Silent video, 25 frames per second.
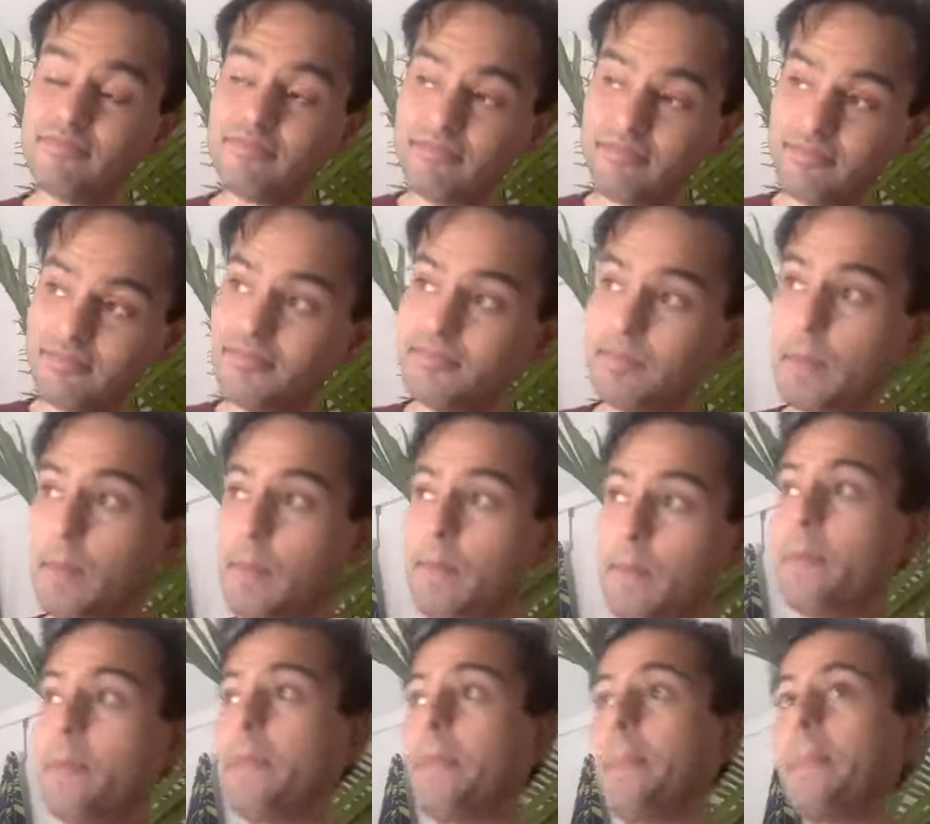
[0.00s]
I
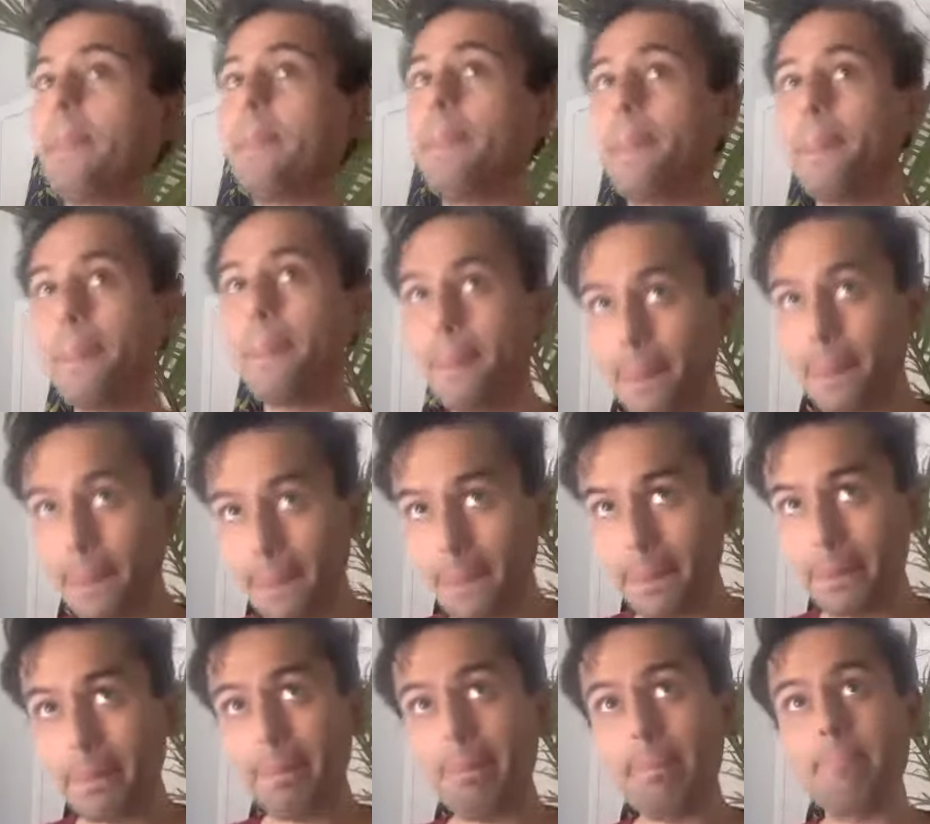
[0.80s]
have
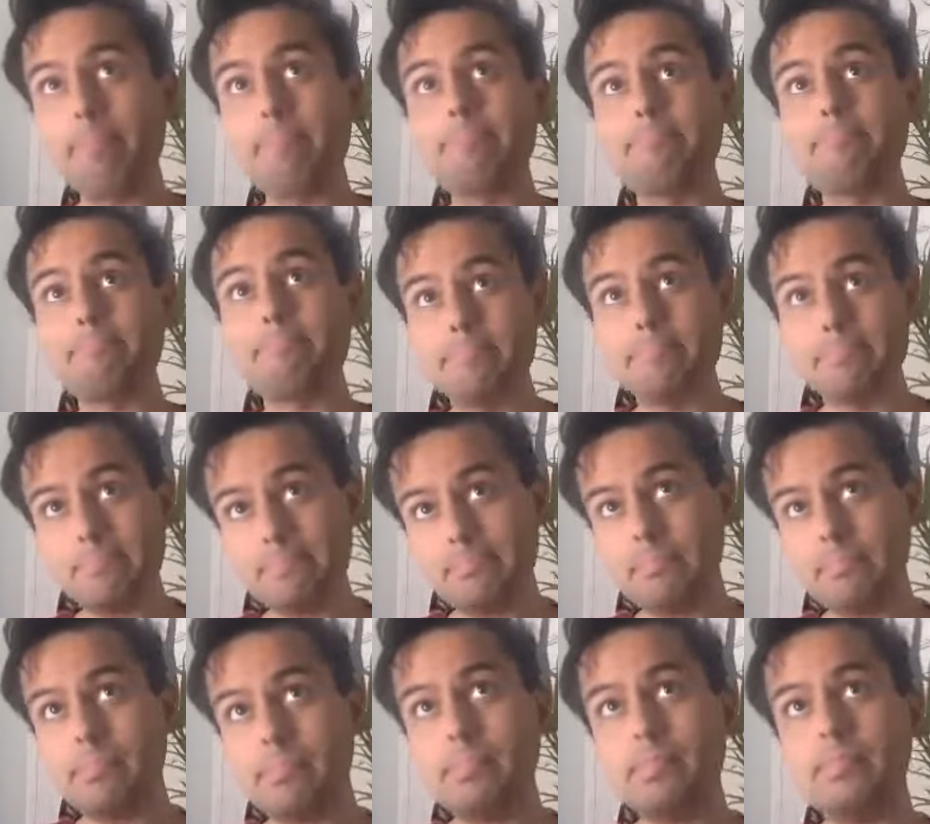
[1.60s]

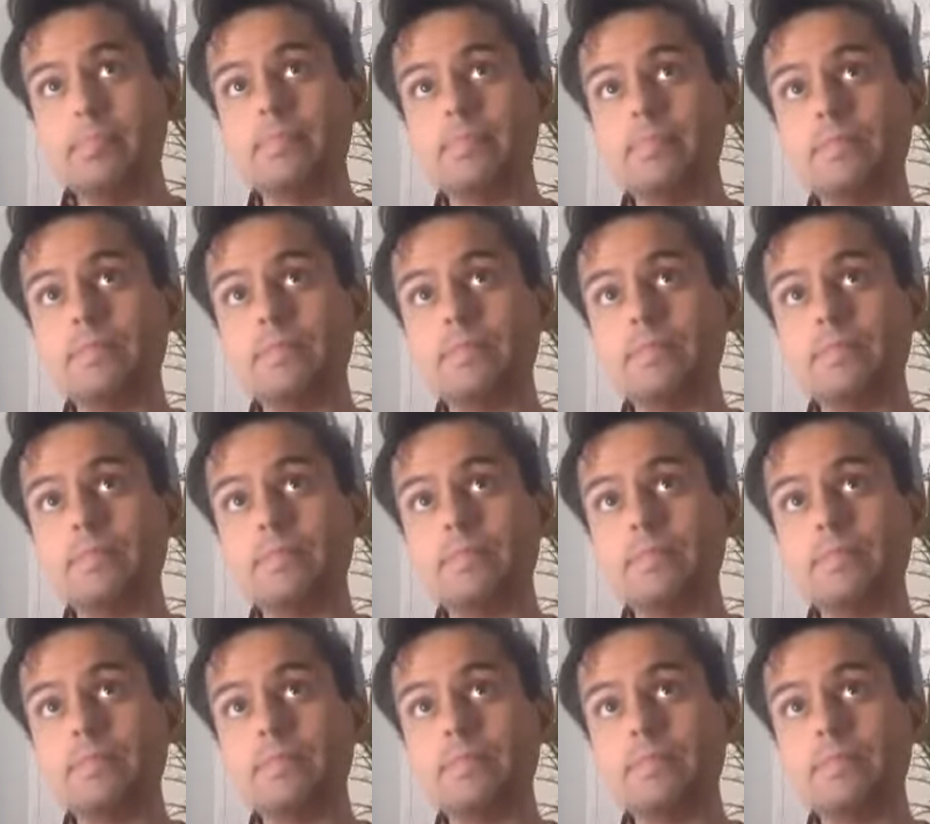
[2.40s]
moments of